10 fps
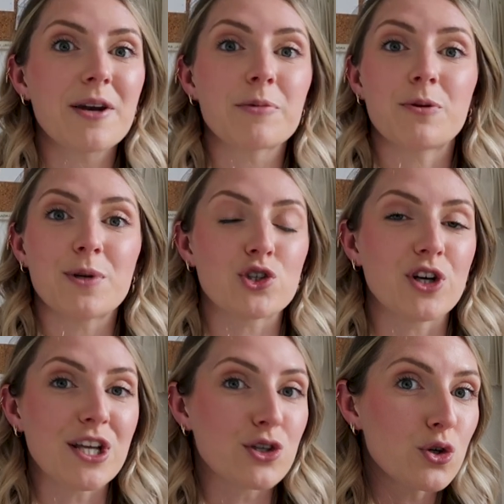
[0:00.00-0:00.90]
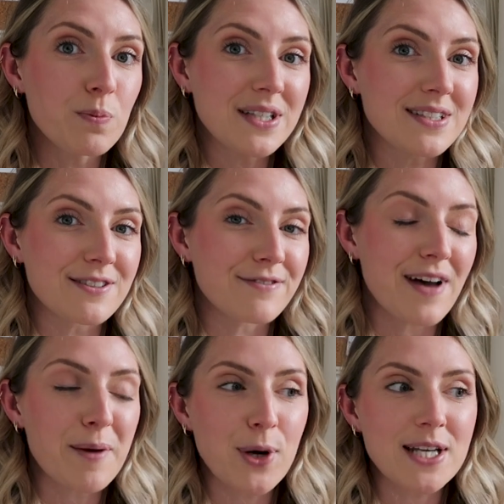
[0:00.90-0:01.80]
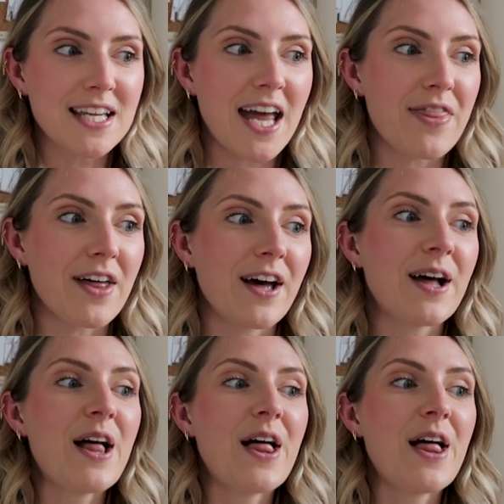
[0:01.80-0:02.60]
I'm going to be joining two pieces of fabric together.